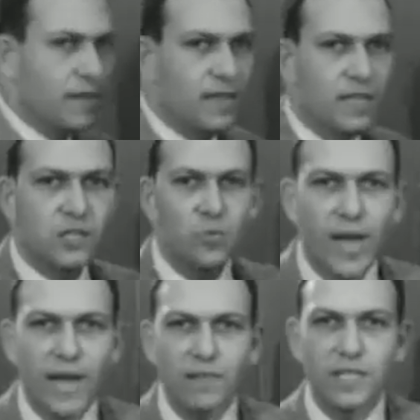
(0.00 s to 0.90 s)
that these
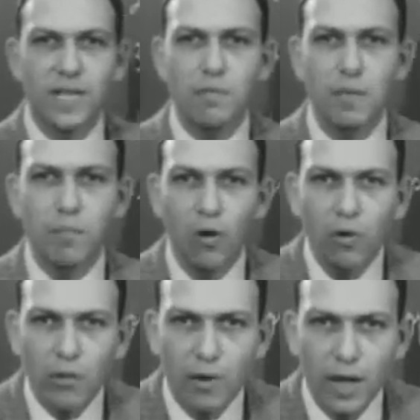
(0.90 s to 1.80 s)
waves can be
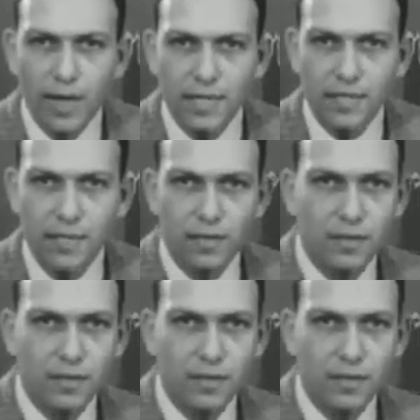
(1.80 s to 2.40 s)
polarized.